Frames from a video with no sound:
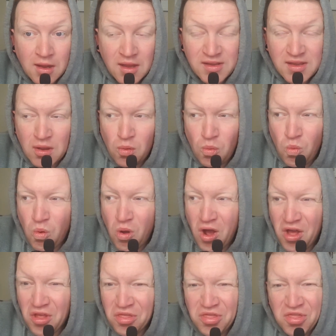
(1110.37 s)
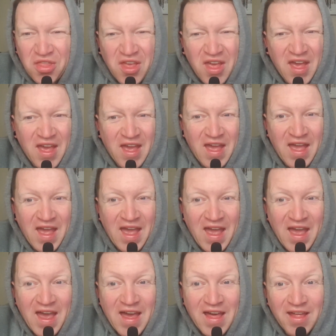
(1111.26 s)
I thought, what the
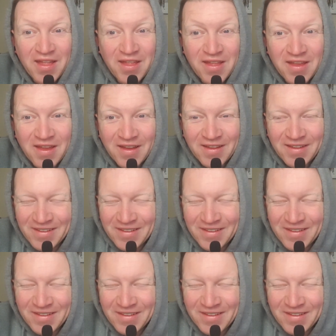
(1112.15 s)
hell?